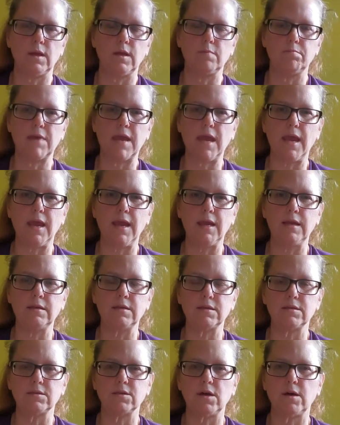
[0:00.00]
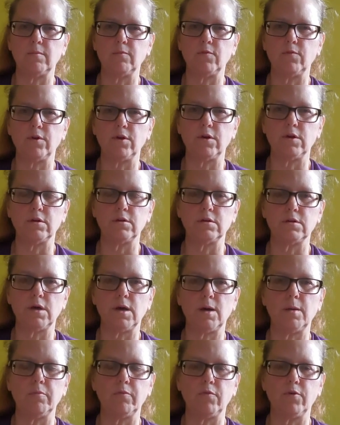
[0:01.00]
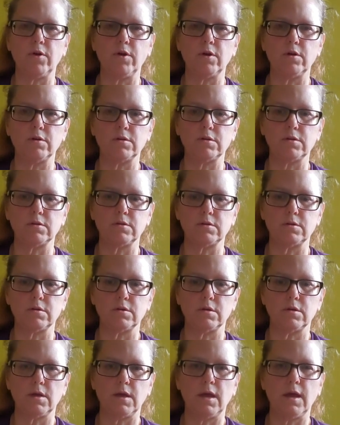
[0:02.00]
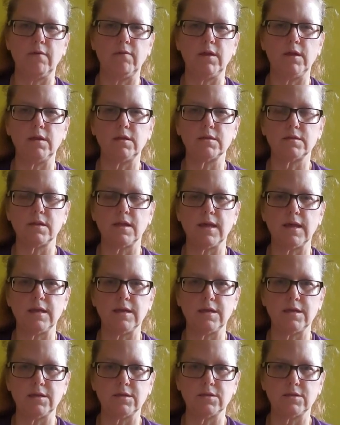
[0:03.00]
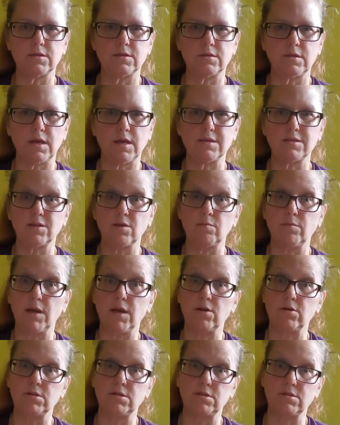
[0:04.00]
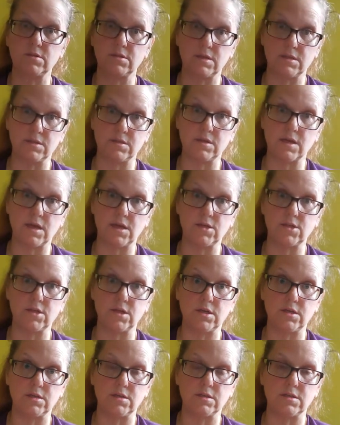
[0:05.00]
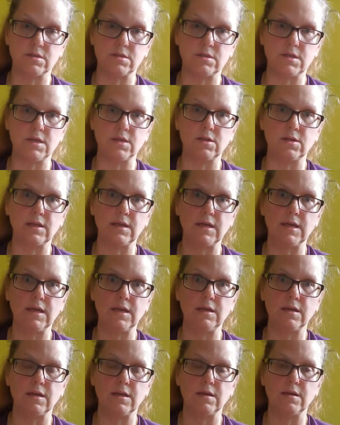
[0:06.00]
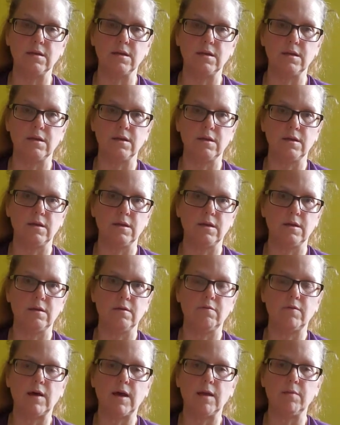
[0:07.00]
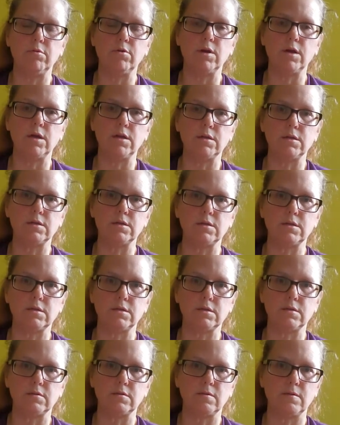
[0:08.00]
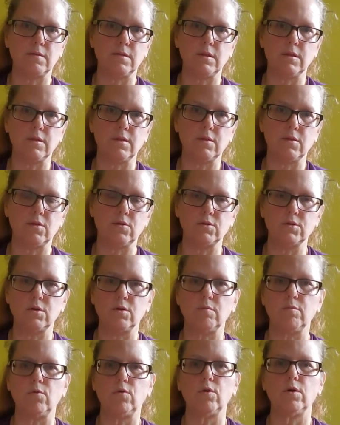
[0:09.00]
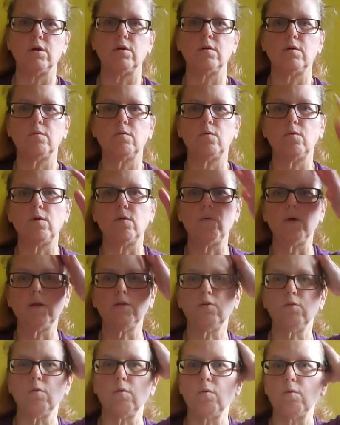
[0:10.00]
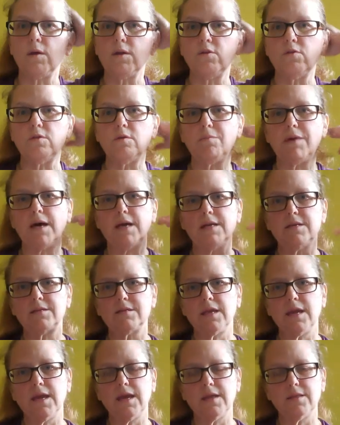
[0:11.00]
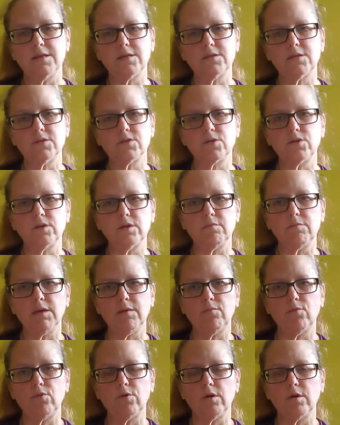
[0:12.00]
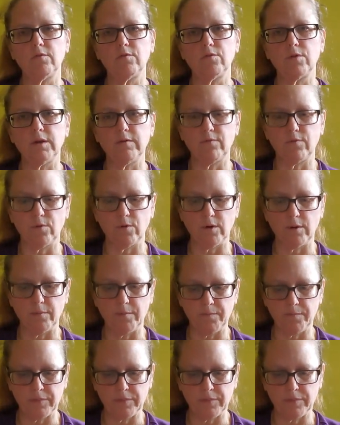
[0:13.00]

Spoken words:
pain, discomfort, comfort, heaviness, lightness, as compared to sensations, tingling and vibrant. Those are more what we do when we do the body scan. This is going to be more free form